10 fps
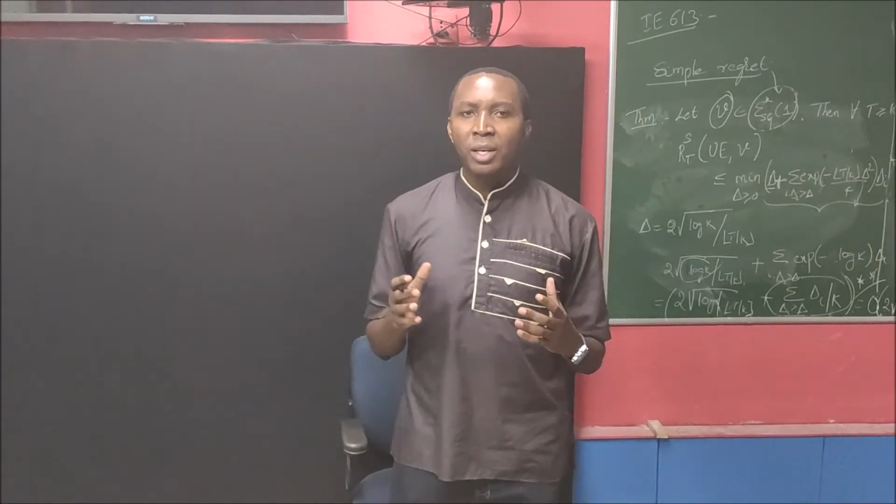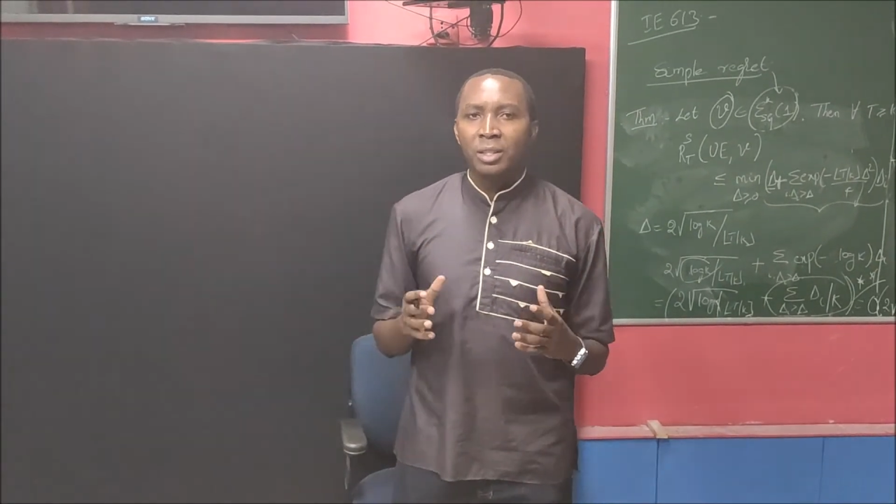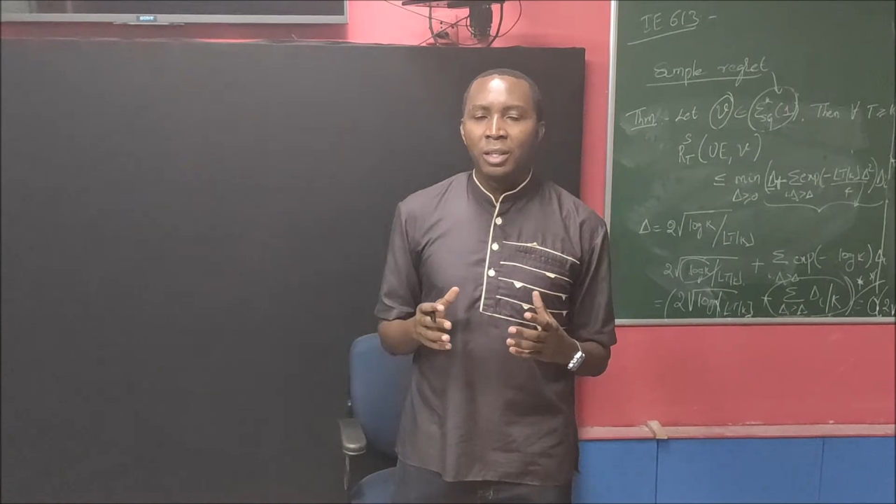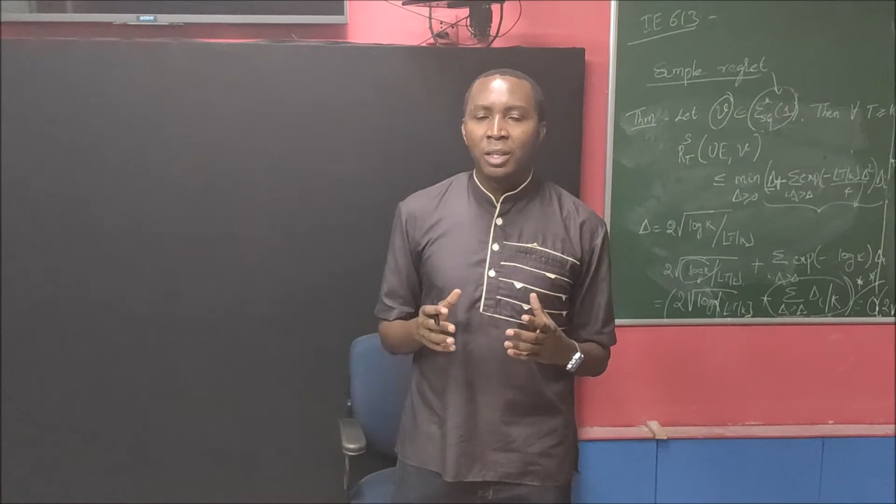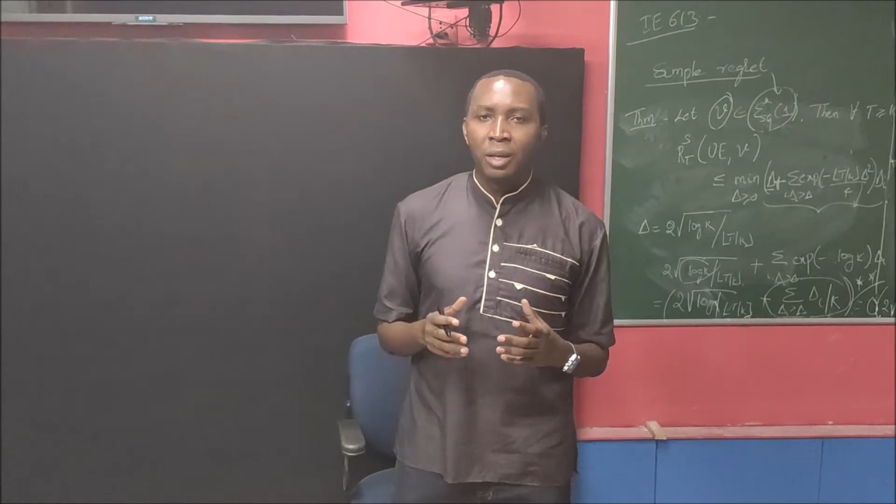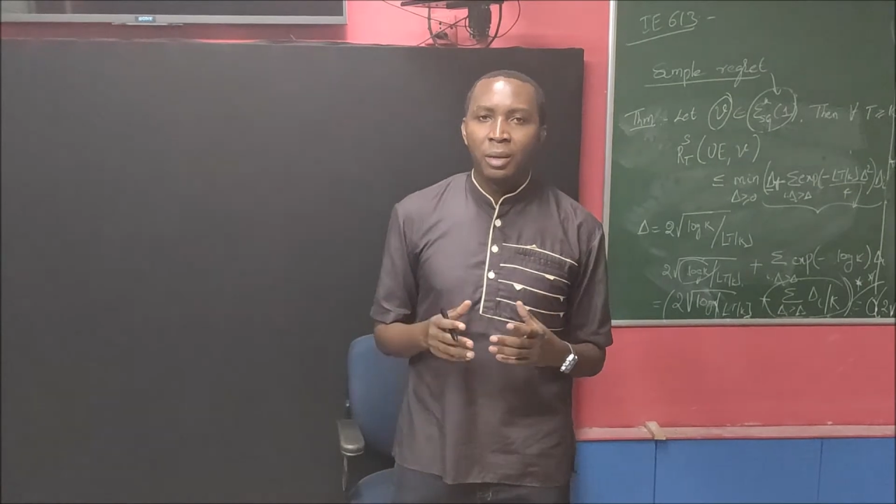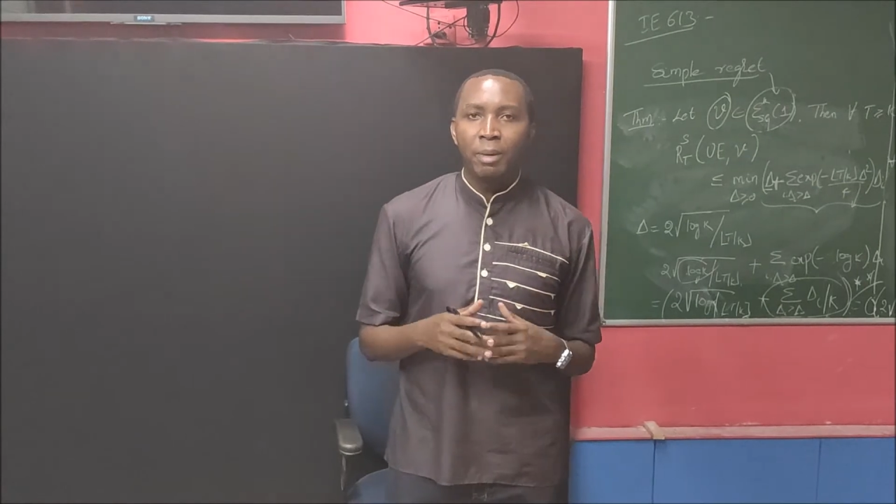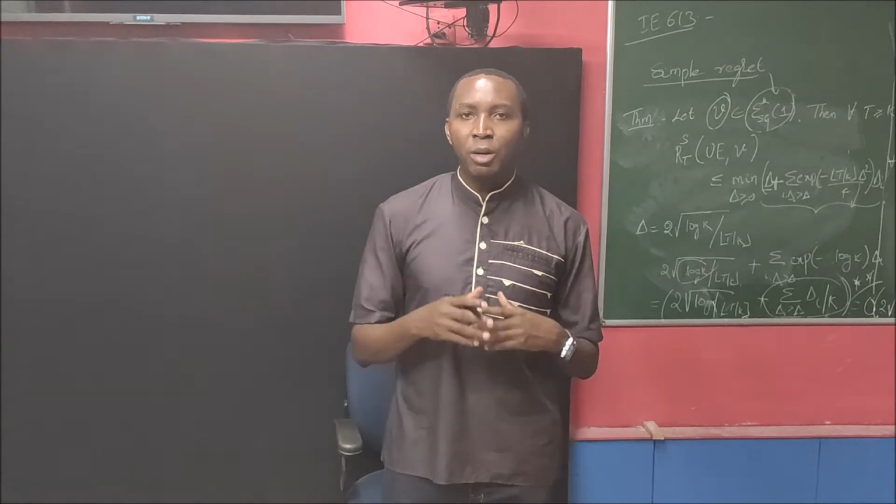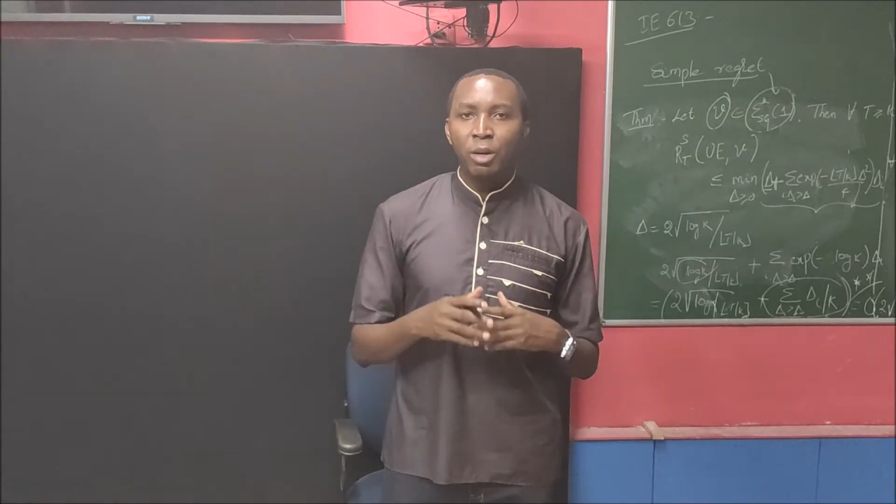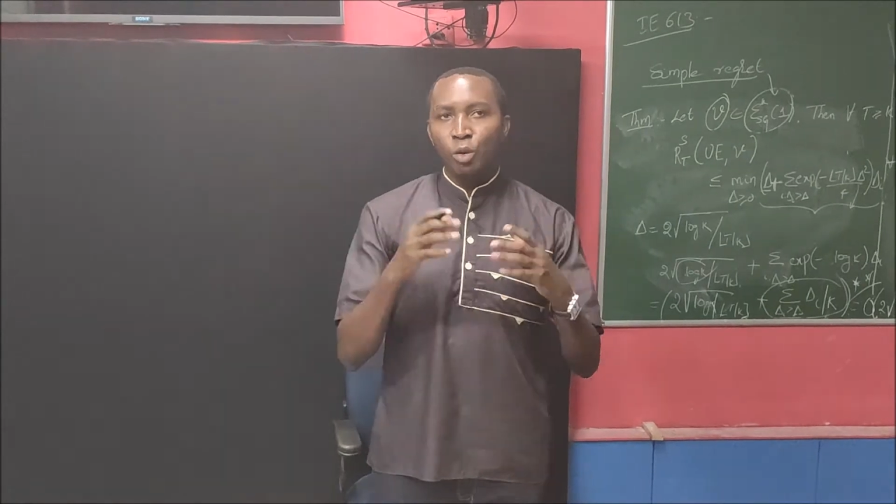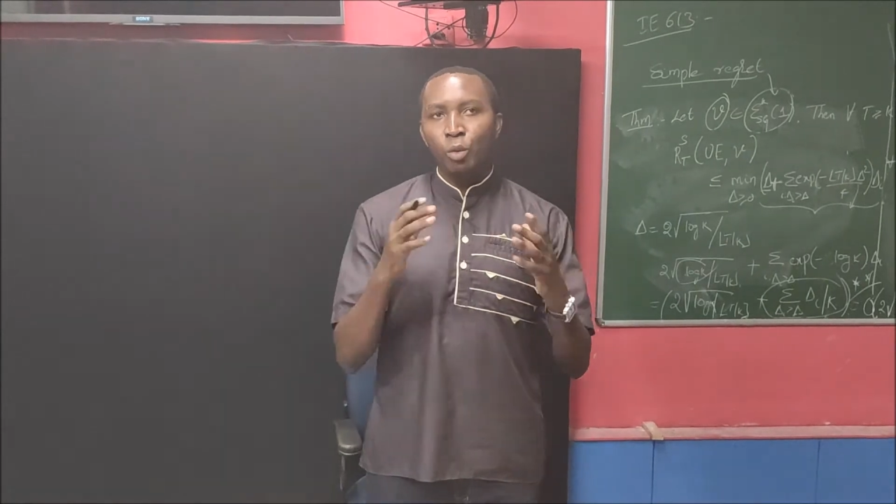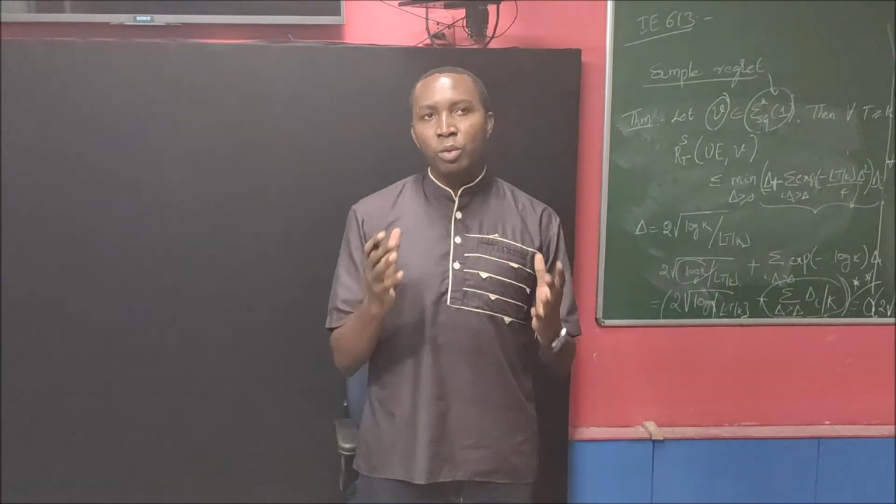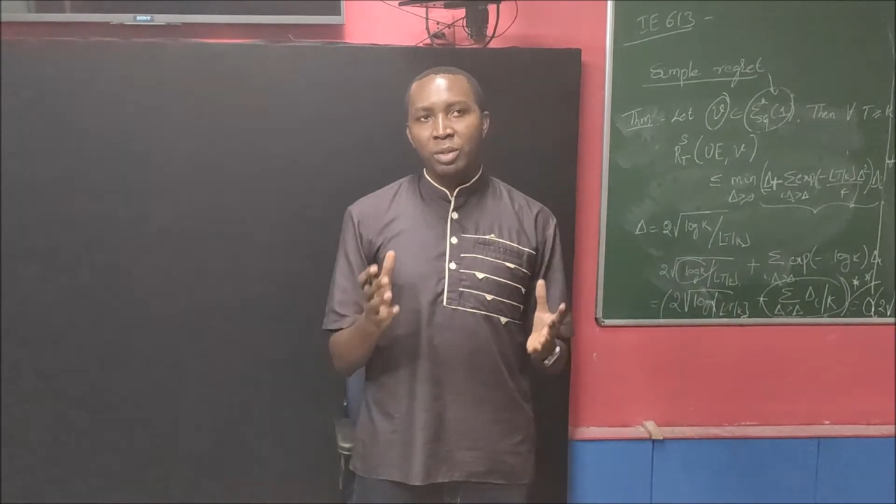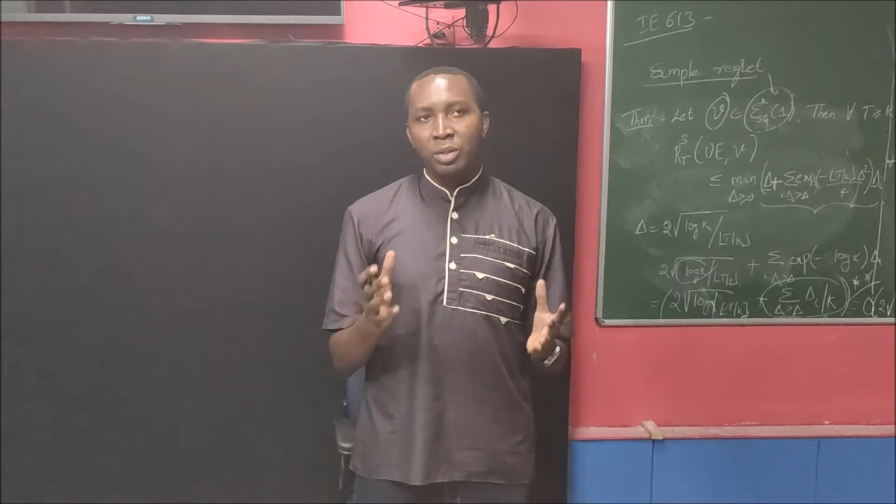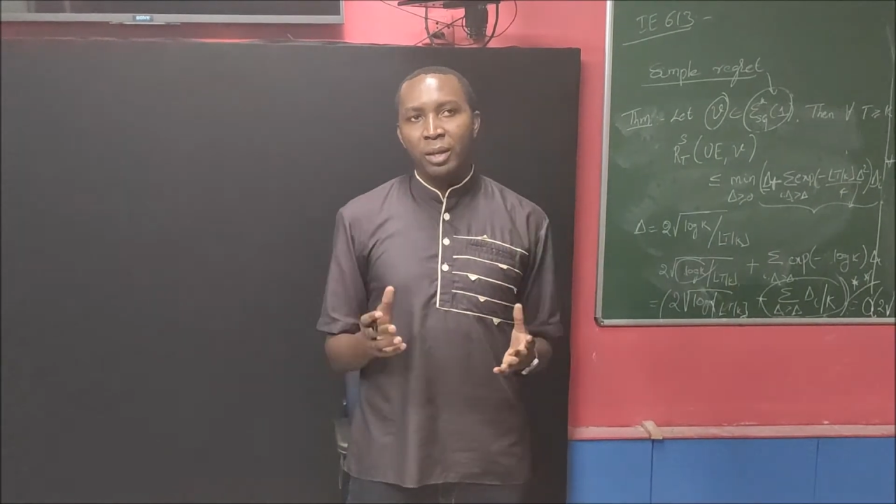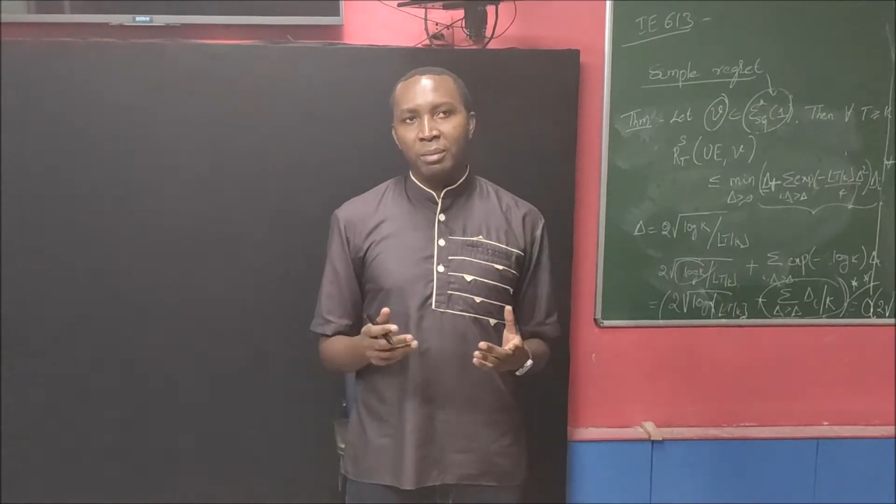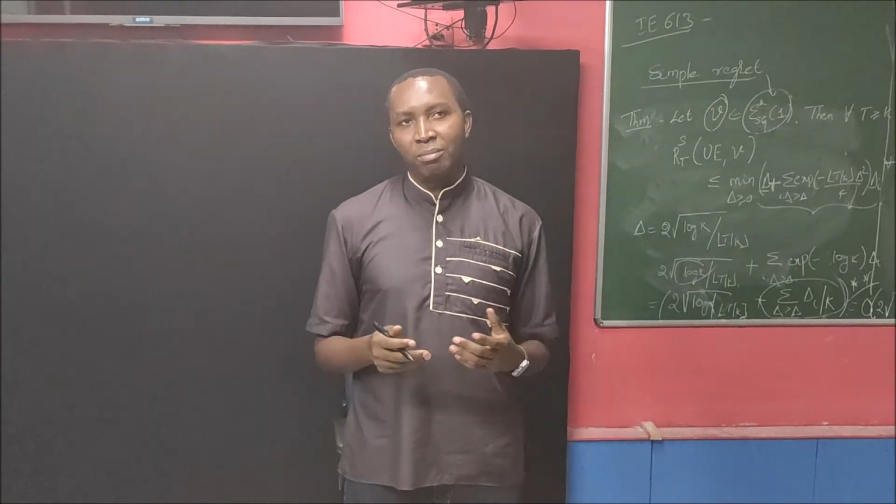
that many of you would say,